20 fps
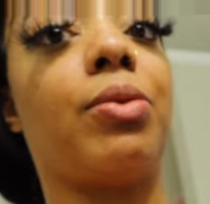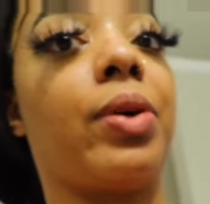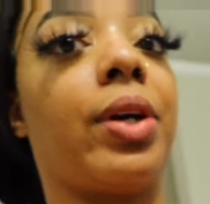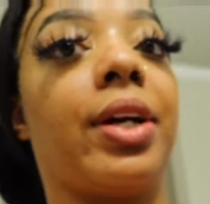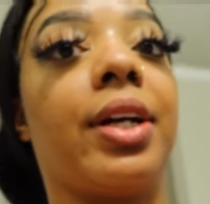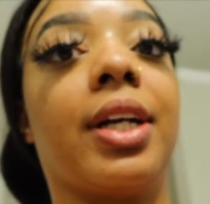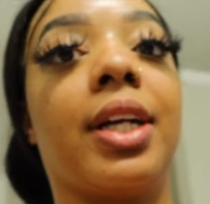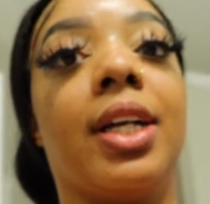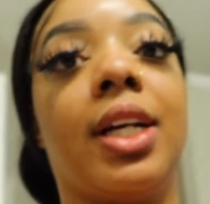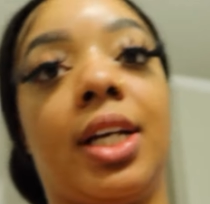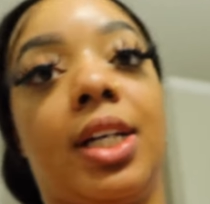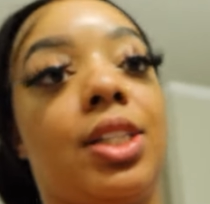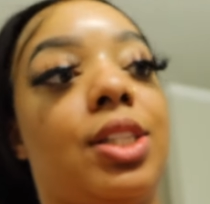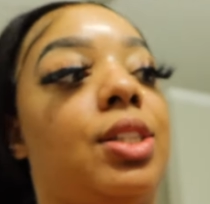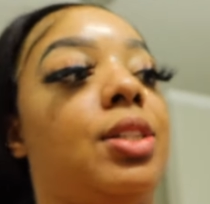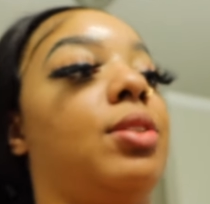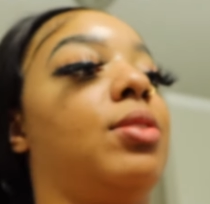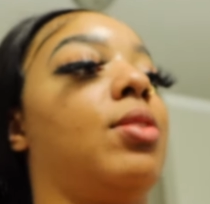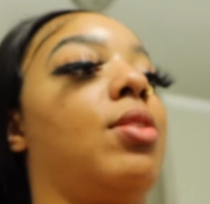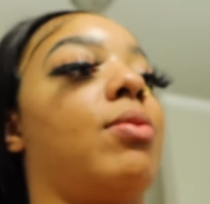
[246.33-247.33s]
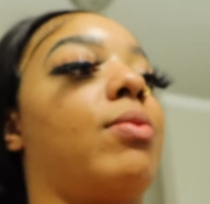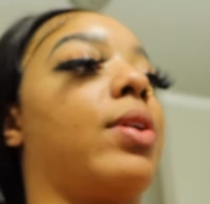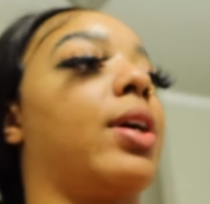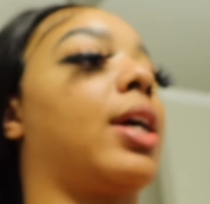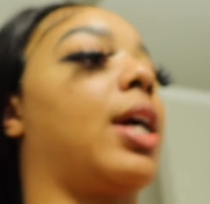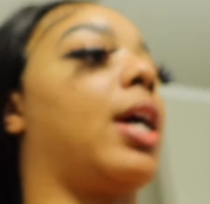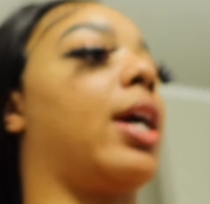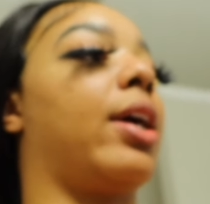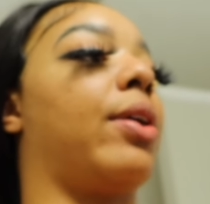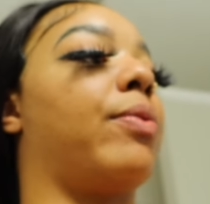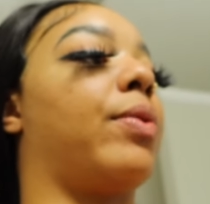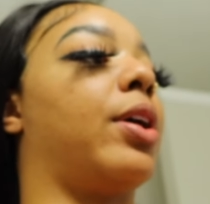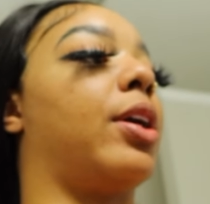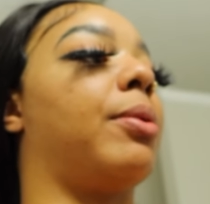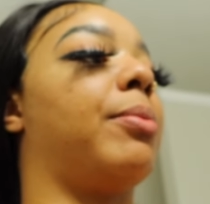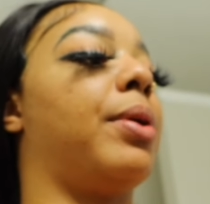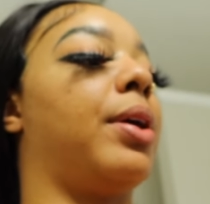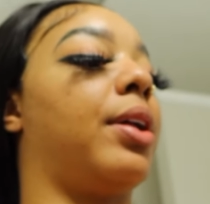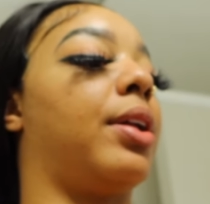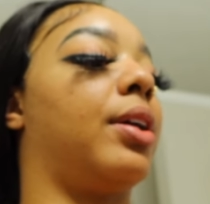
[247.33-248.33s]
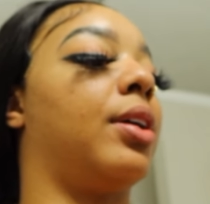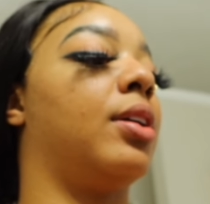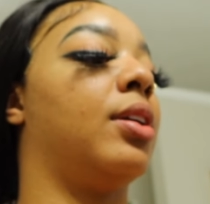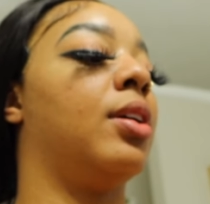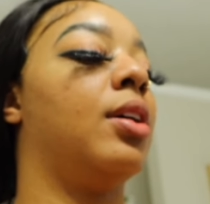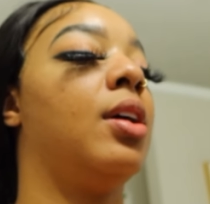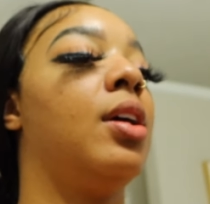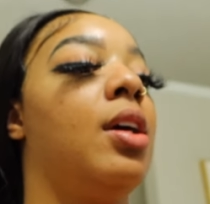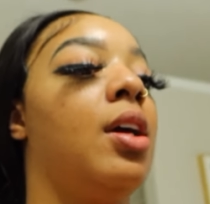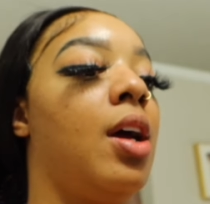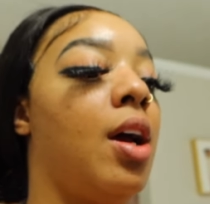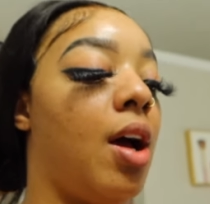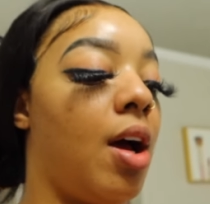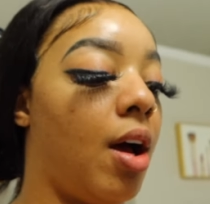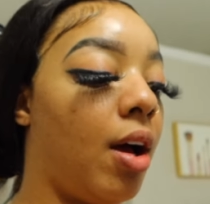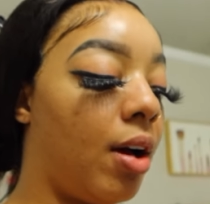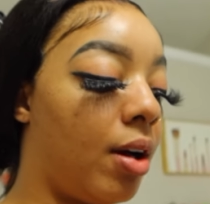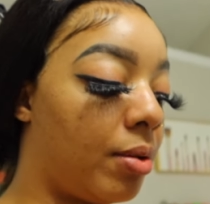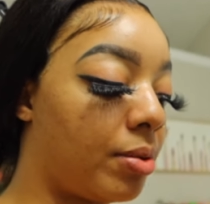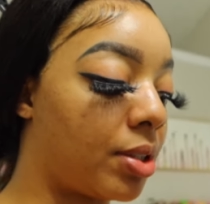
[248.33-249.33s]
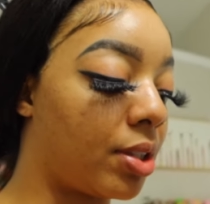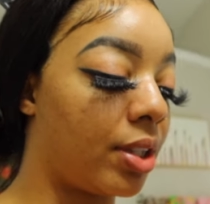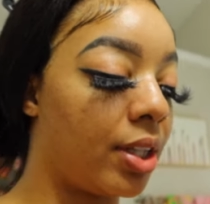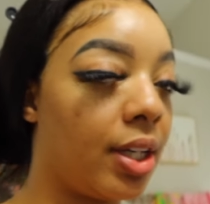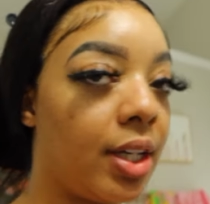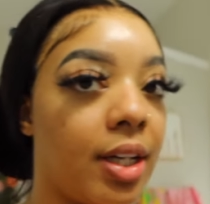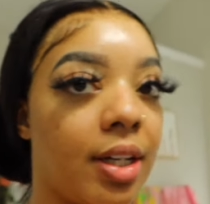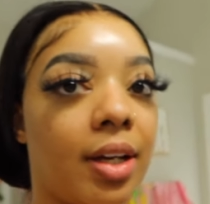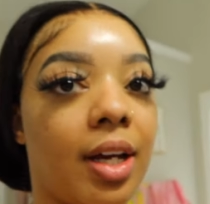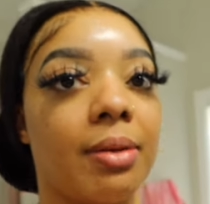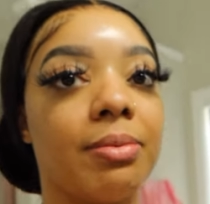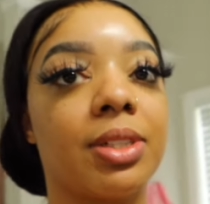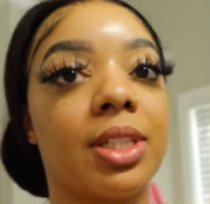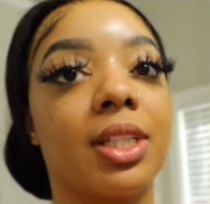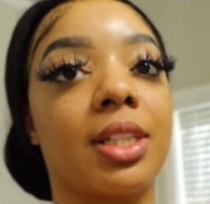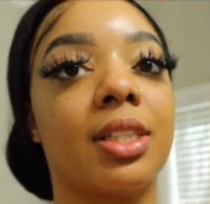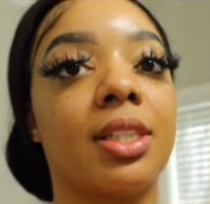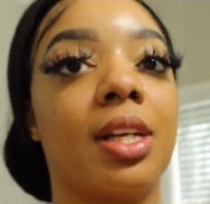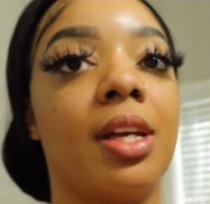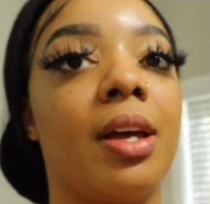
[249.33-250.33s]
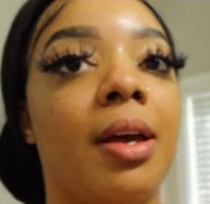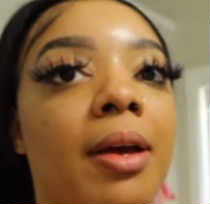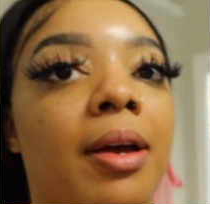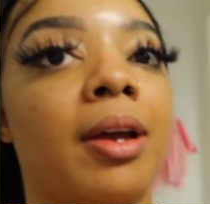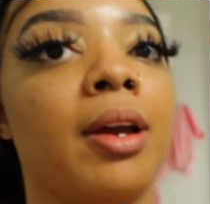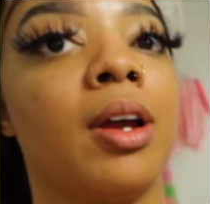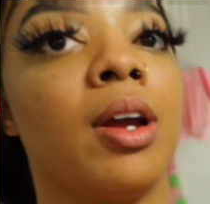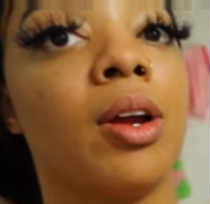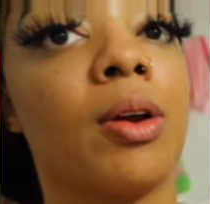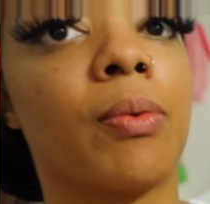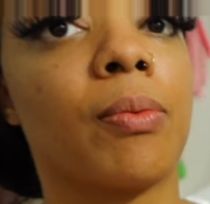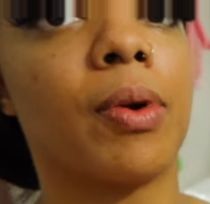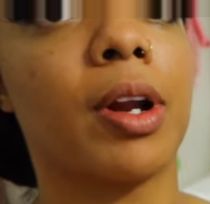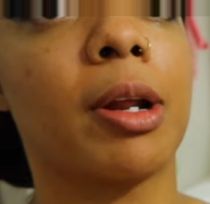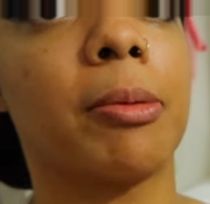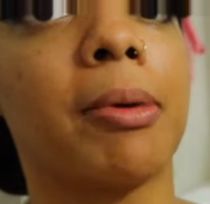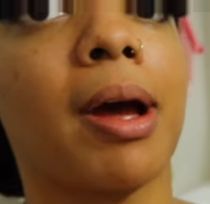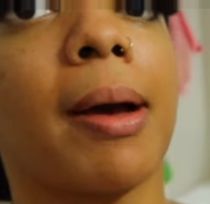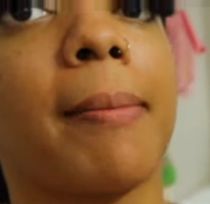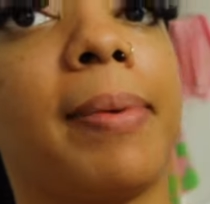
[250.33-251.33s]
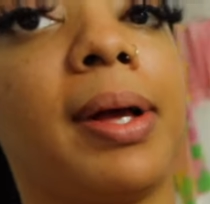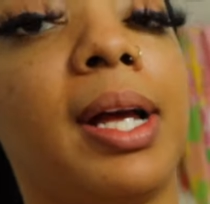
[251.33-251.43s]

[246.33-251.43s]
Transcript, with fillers: work. It's still gonna work. I ain't worried about it so um, yeah, I'm just running my